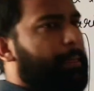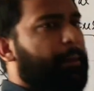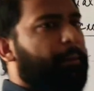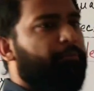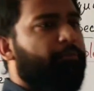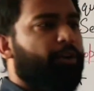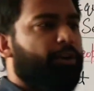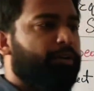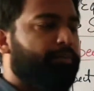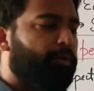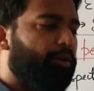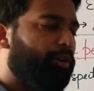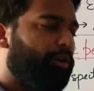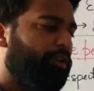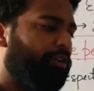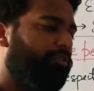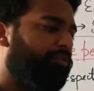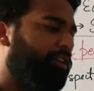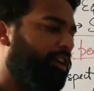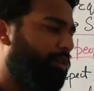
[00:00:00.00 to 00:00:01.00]
What about
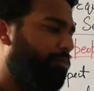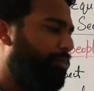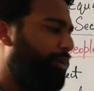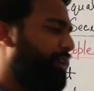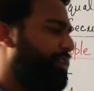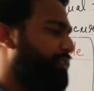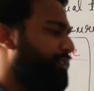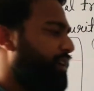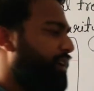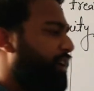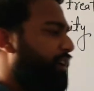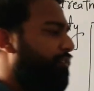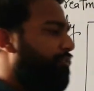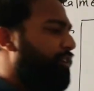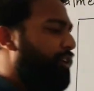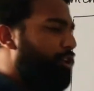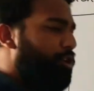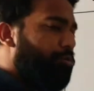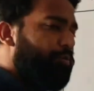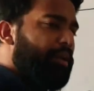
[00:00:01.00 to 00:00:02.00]
your workplace? Will
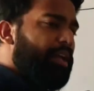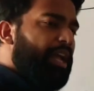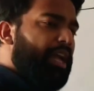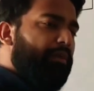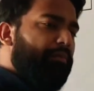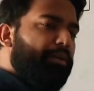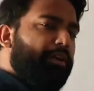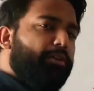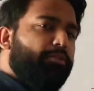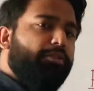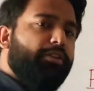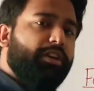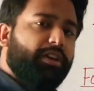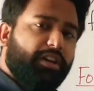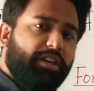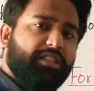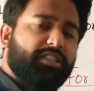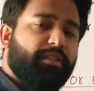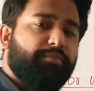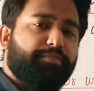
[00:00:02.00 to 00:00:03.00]
you be able to
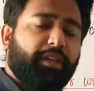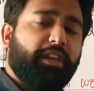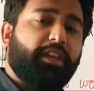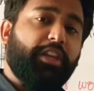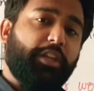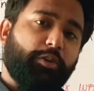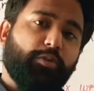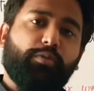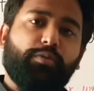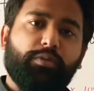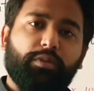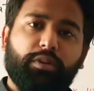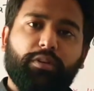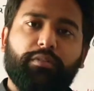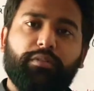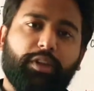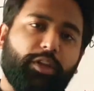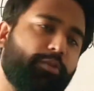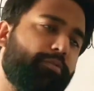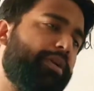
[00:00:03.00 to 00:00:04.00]
learn something new?
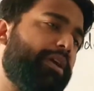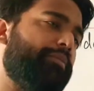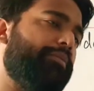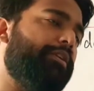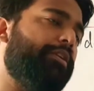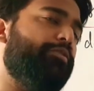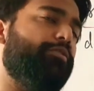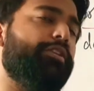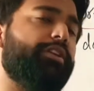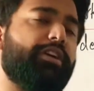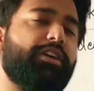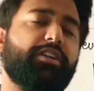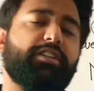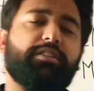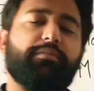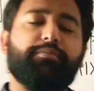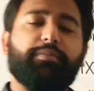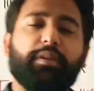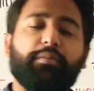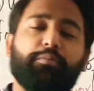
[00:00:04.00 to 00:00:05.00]
Will you be able to learn
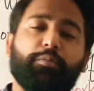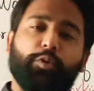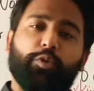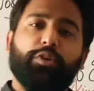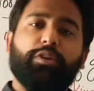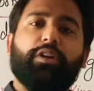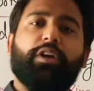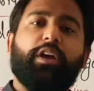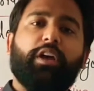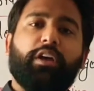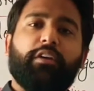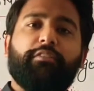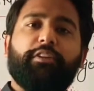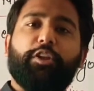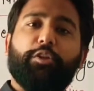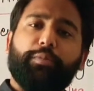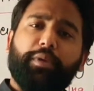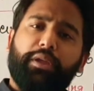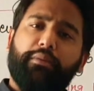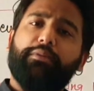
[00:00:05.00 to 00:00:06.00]
something more? Will
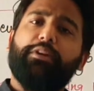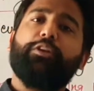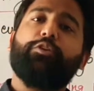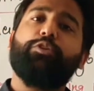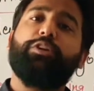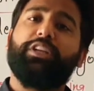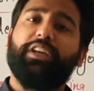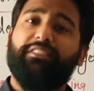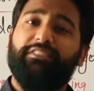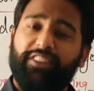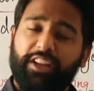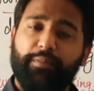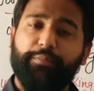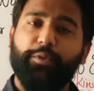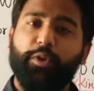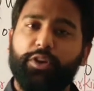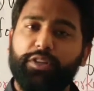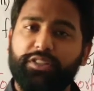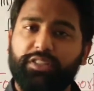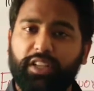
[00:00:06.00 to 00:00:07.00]
you be able to develop
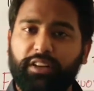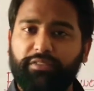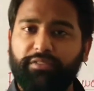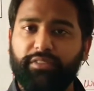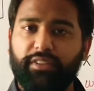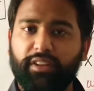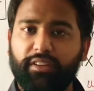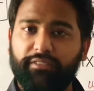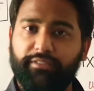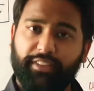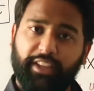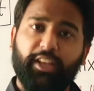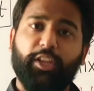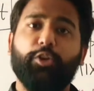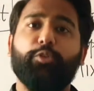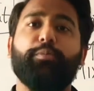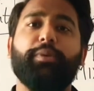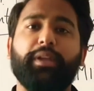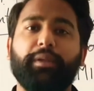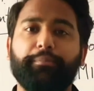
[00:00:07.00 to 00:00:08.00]
yourself? Will
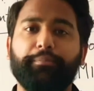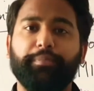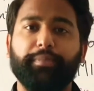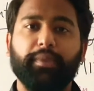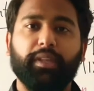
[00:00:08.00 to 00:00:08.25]
you be?